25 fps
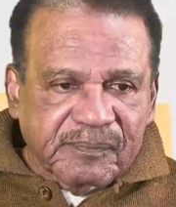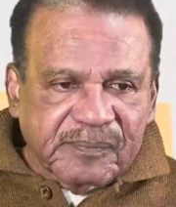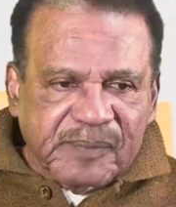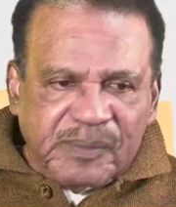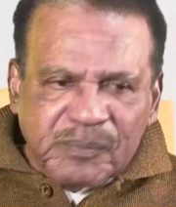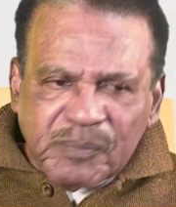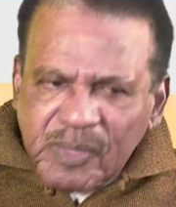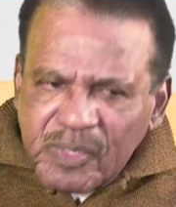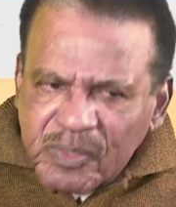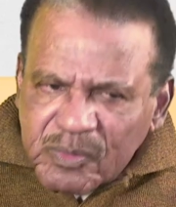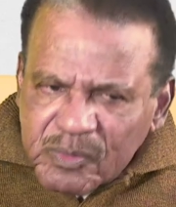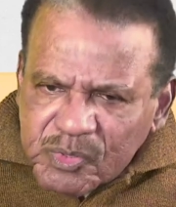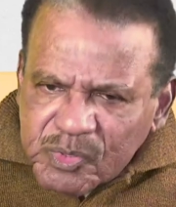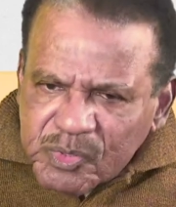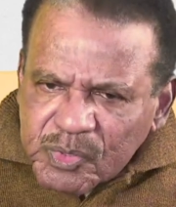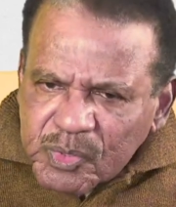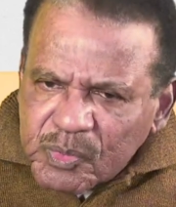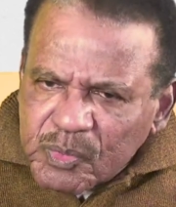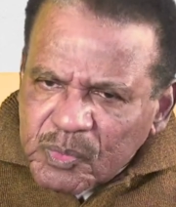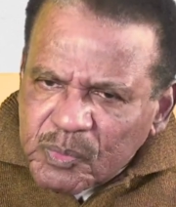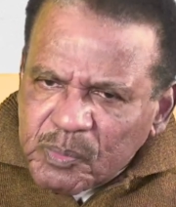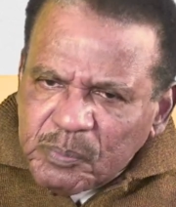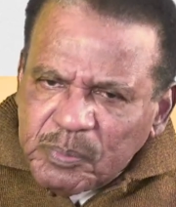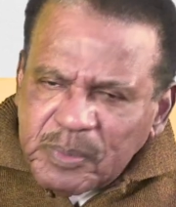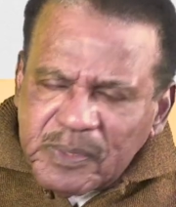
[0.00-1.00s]
There were
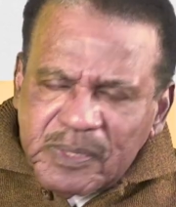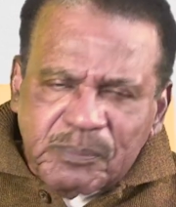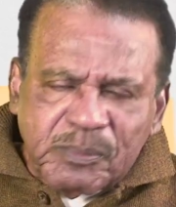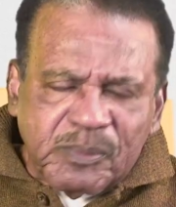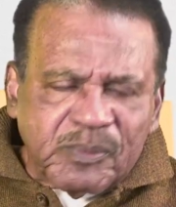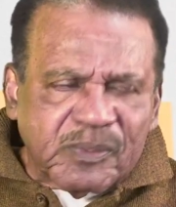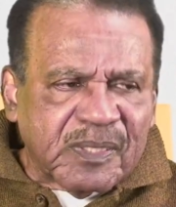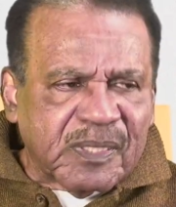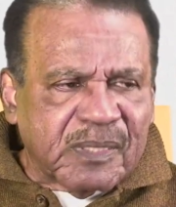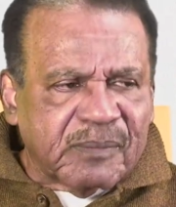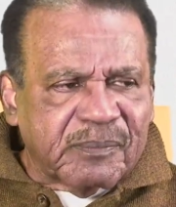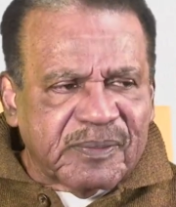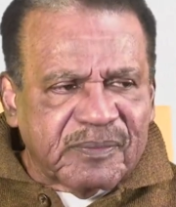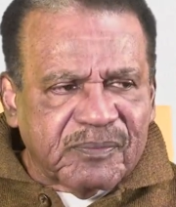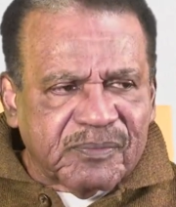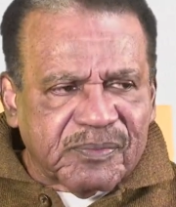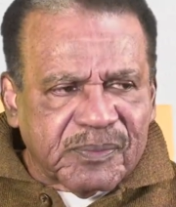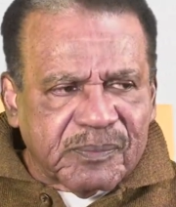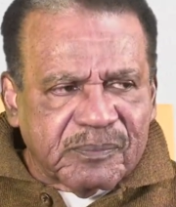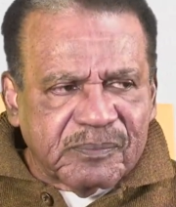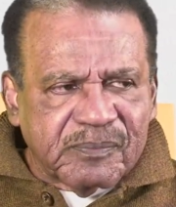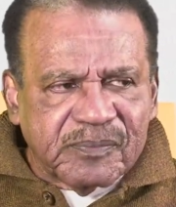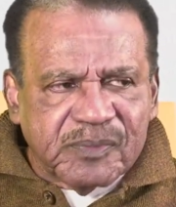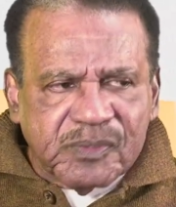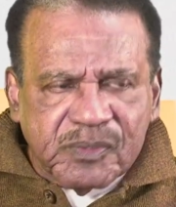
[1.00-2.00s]
also people coming
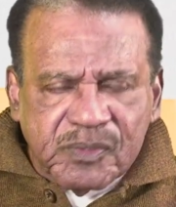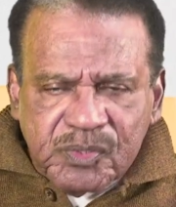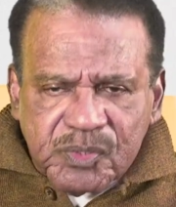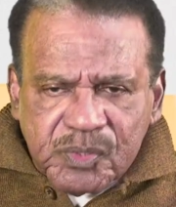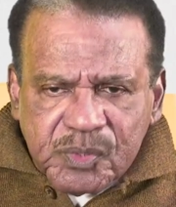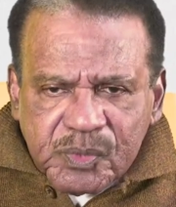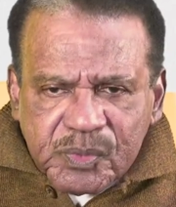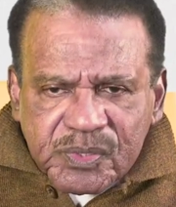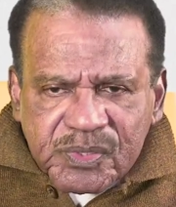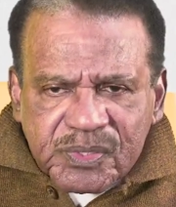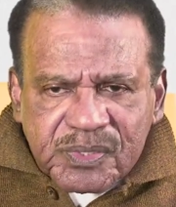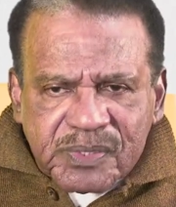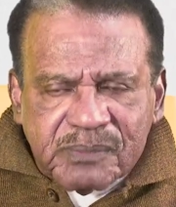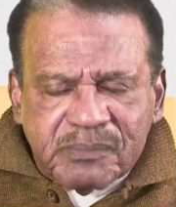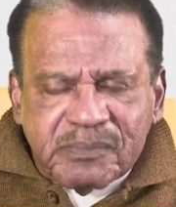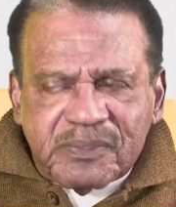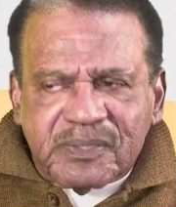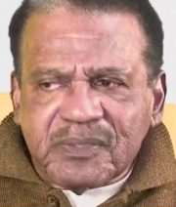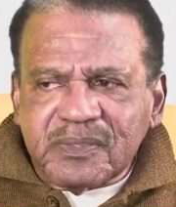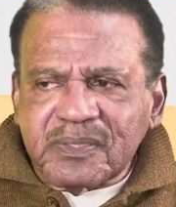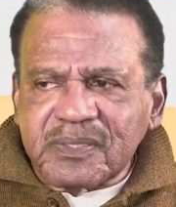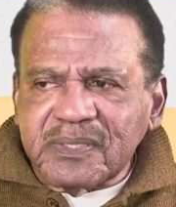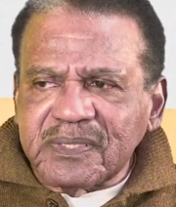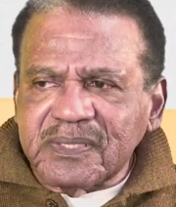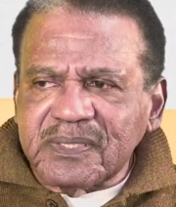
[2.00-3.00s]
from the Jewish
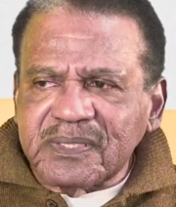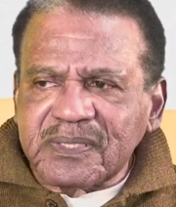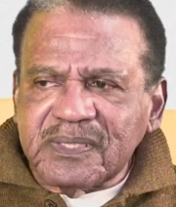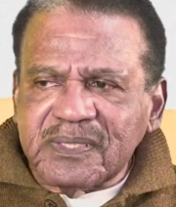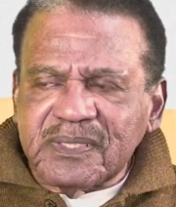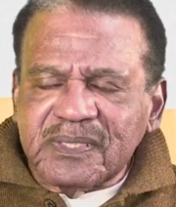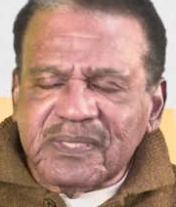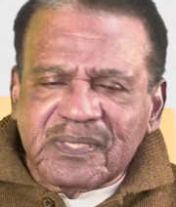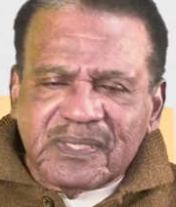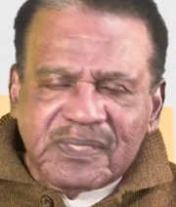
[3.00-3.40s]
community